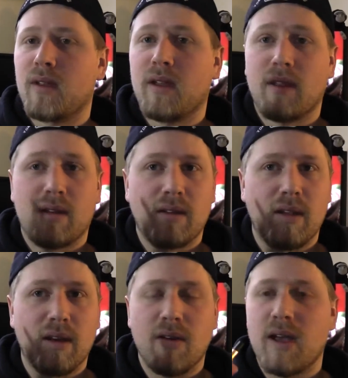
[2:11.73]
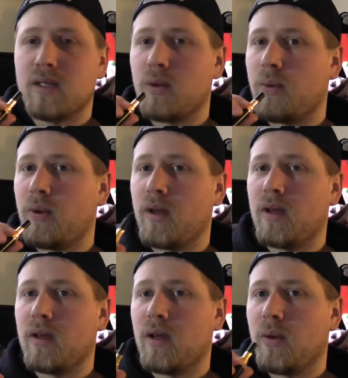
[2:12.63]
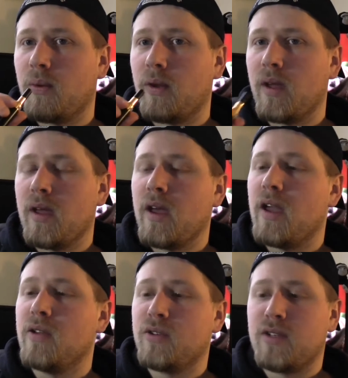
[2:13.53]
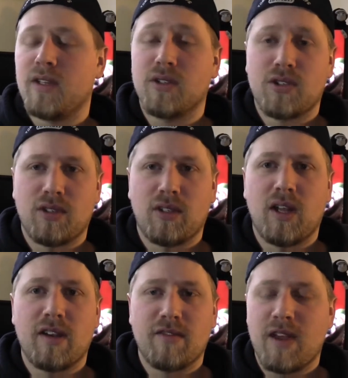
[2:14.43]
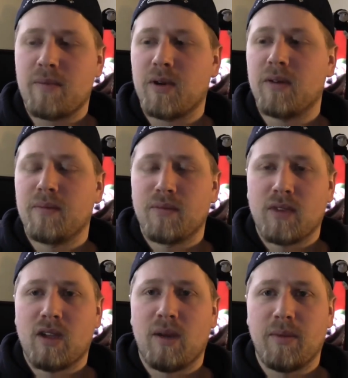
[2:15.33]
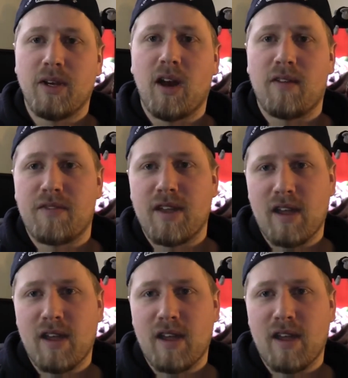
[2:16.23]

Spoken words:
Let it rest. And you see there's still a lot of vapor coming off the atomizer,